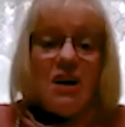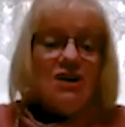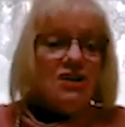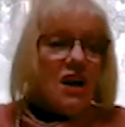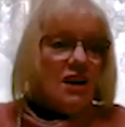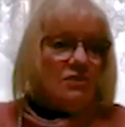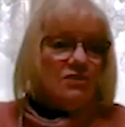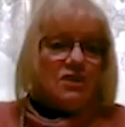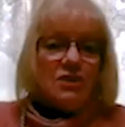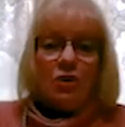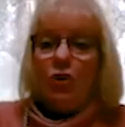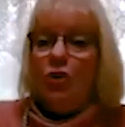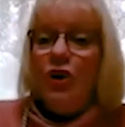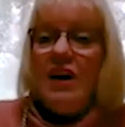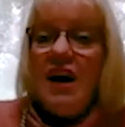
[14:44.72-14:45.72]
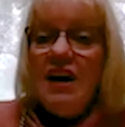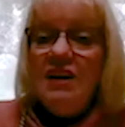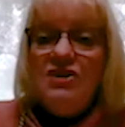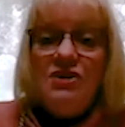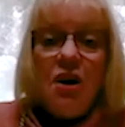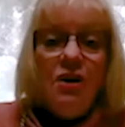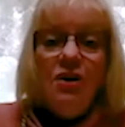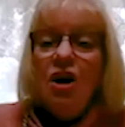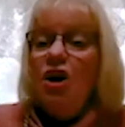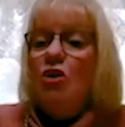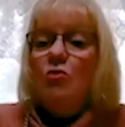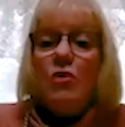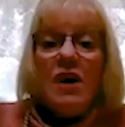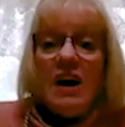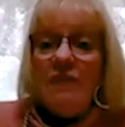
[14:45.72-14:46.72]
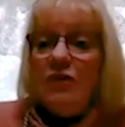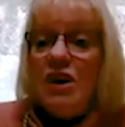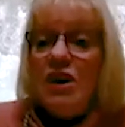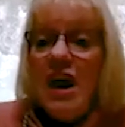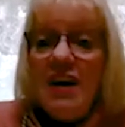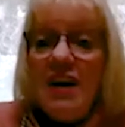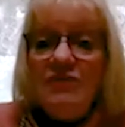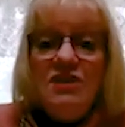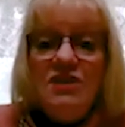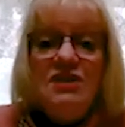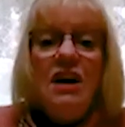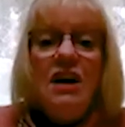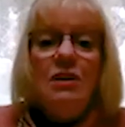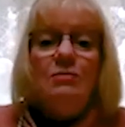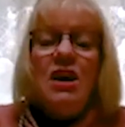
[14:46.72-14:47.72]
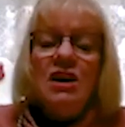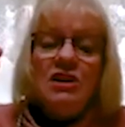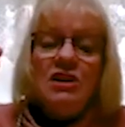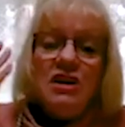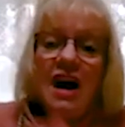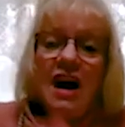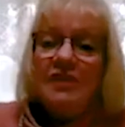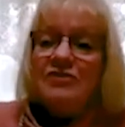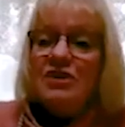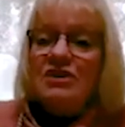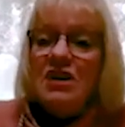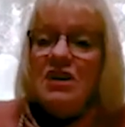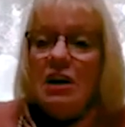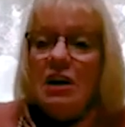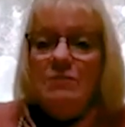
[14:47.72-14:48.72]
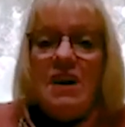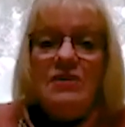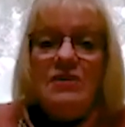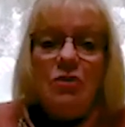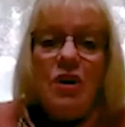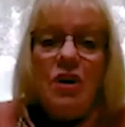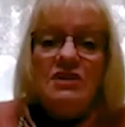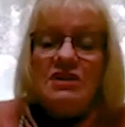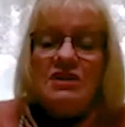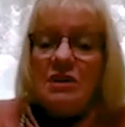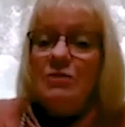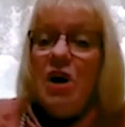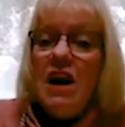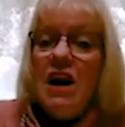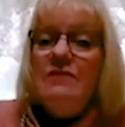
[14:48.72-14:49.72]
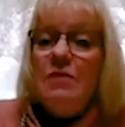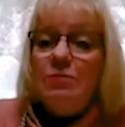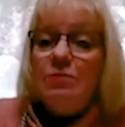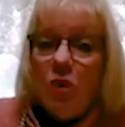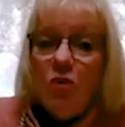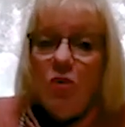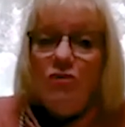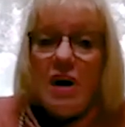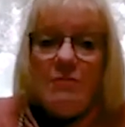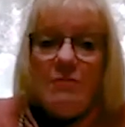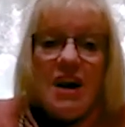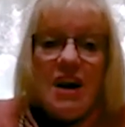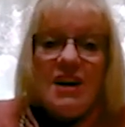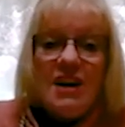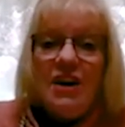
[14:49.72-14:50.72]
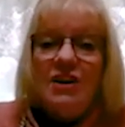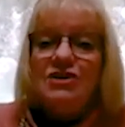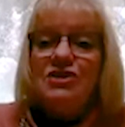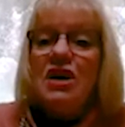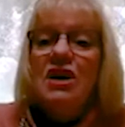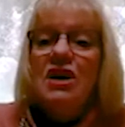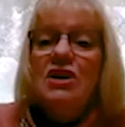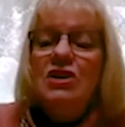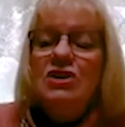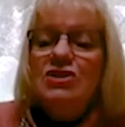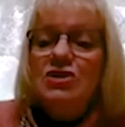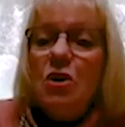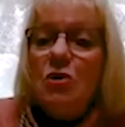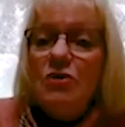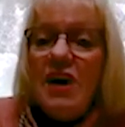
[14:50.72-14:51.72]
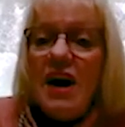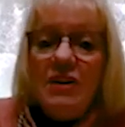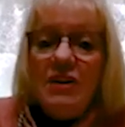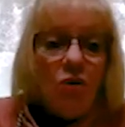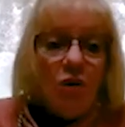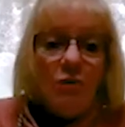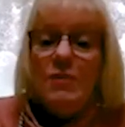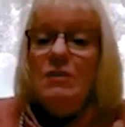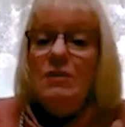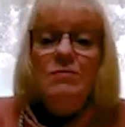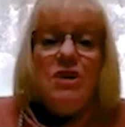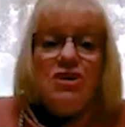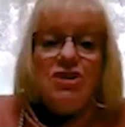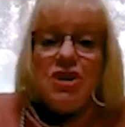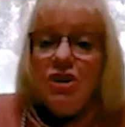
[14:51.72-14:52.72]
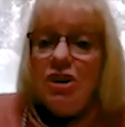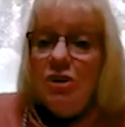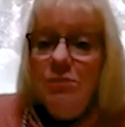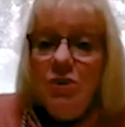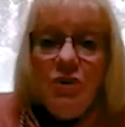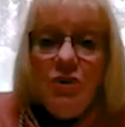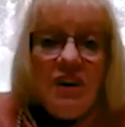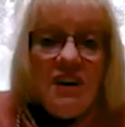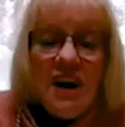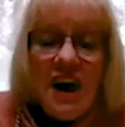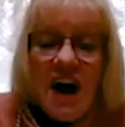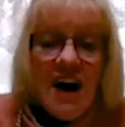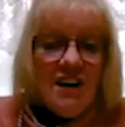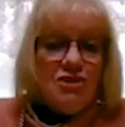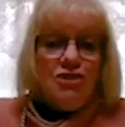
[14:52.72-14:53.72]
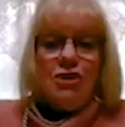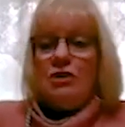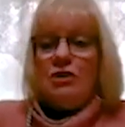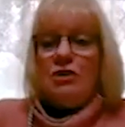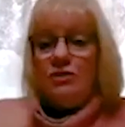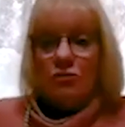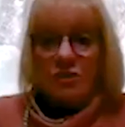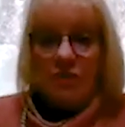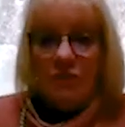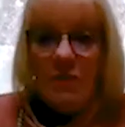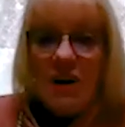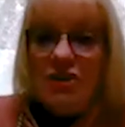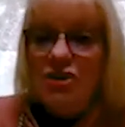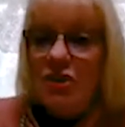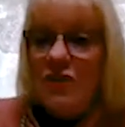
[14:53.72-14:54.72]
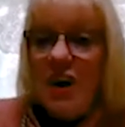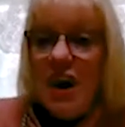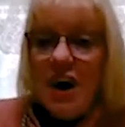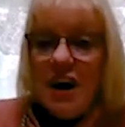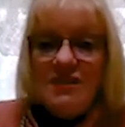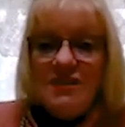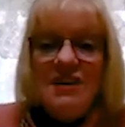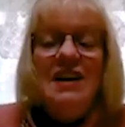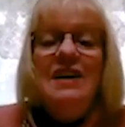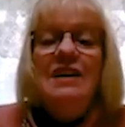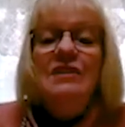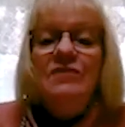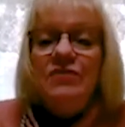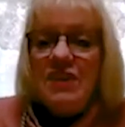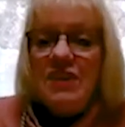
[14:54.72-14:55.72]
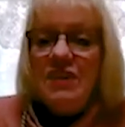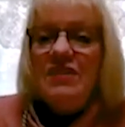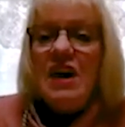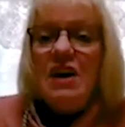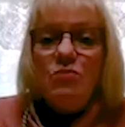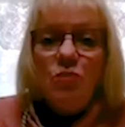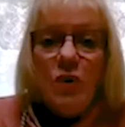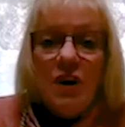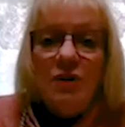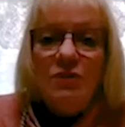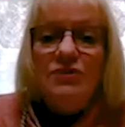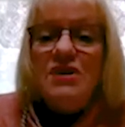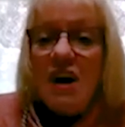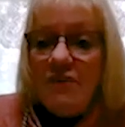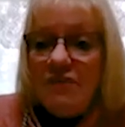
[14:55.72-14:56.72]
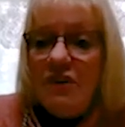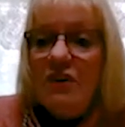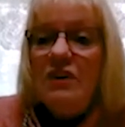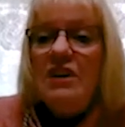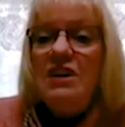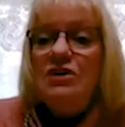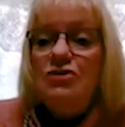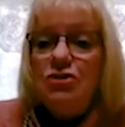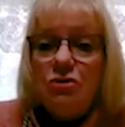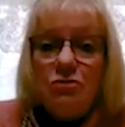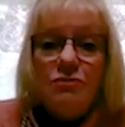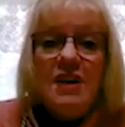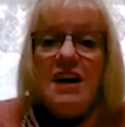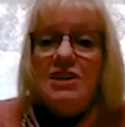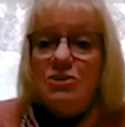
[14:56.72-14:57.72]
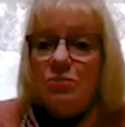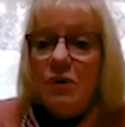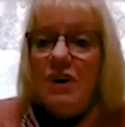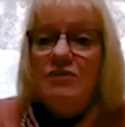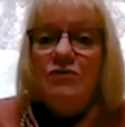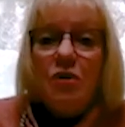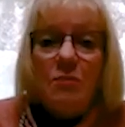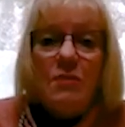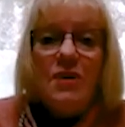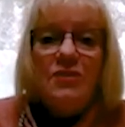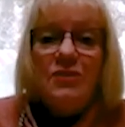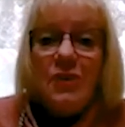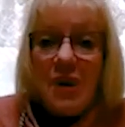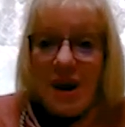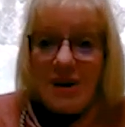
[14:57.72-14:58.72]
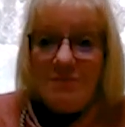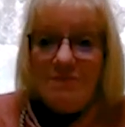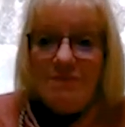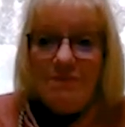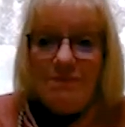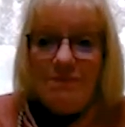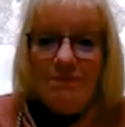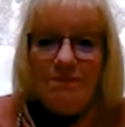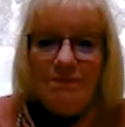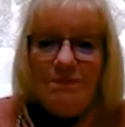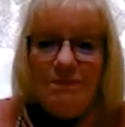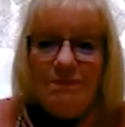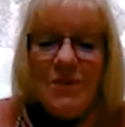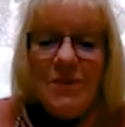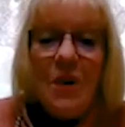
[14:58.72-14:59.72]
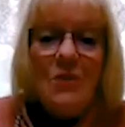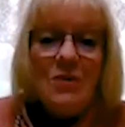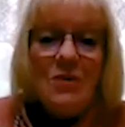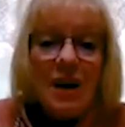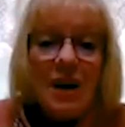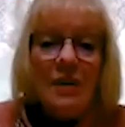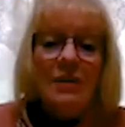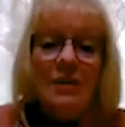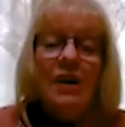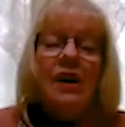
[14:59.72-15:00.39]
my child's in early Head Start, whatever you have to tell them. You have to tell them that they're in some kind of a program like ours, so that, or Mid-Michigan Community Action, if you can mention that, then they will definitely do that 24-month lead. Okay.